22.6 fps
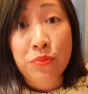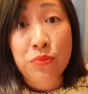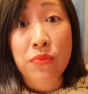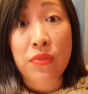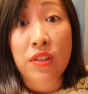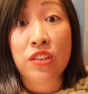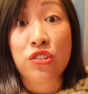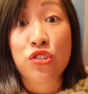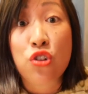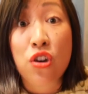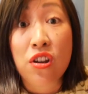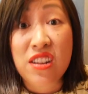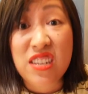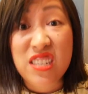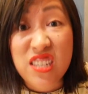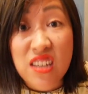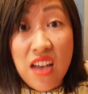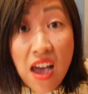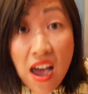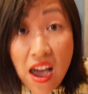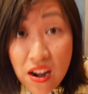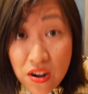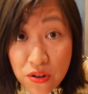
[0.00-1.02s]
It's got a
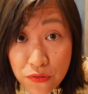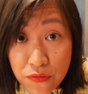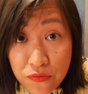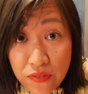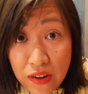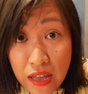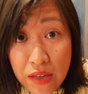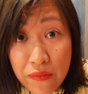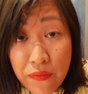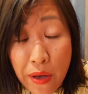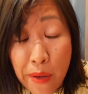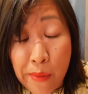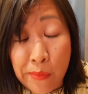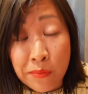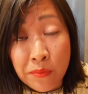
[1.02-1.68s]
ton of flavour.